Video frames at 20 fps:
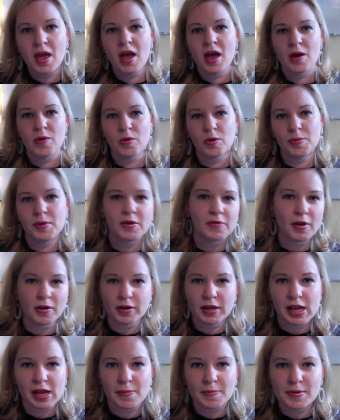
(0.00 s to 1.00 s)
I will be around
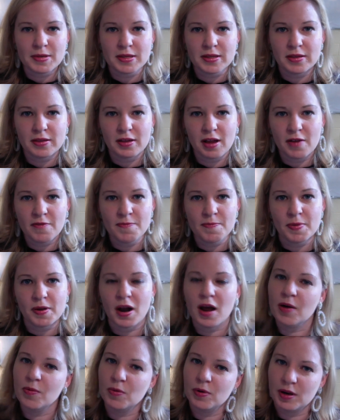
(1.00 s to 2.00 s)
campus and stuff, but
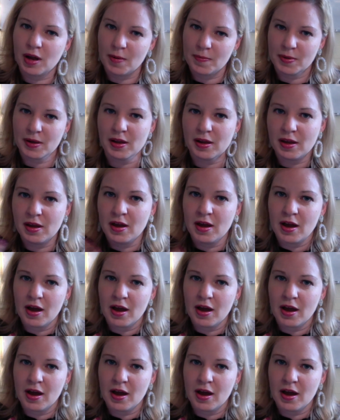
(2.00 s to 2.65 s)
I will not be